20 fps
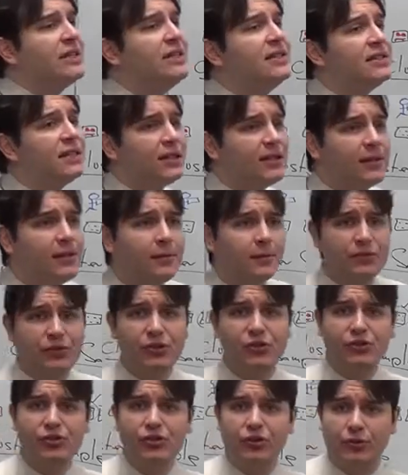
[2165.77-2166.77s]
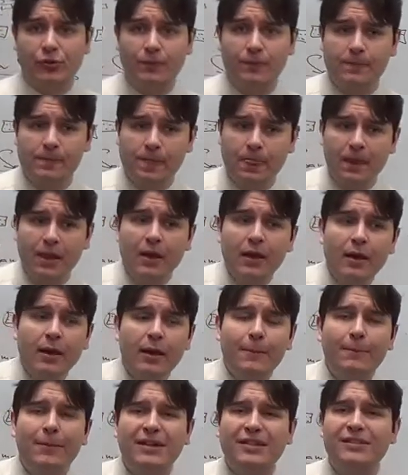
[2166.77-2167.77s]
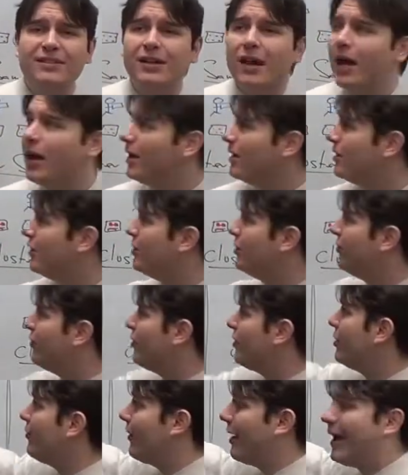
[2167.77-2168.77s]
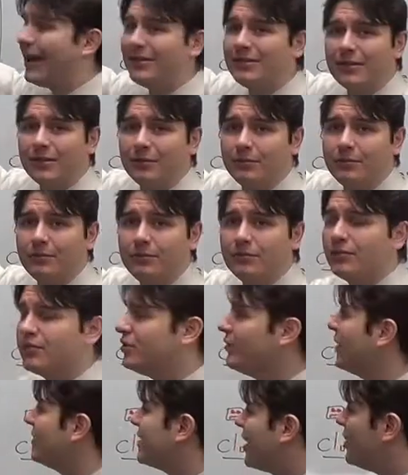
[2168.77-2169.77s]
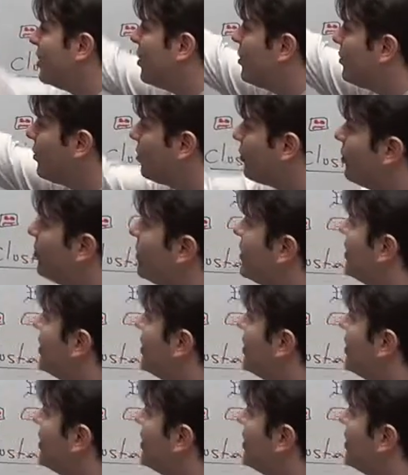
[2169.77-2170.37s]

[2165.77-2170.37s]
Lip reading: easy to do, but it's not very random. So as I go through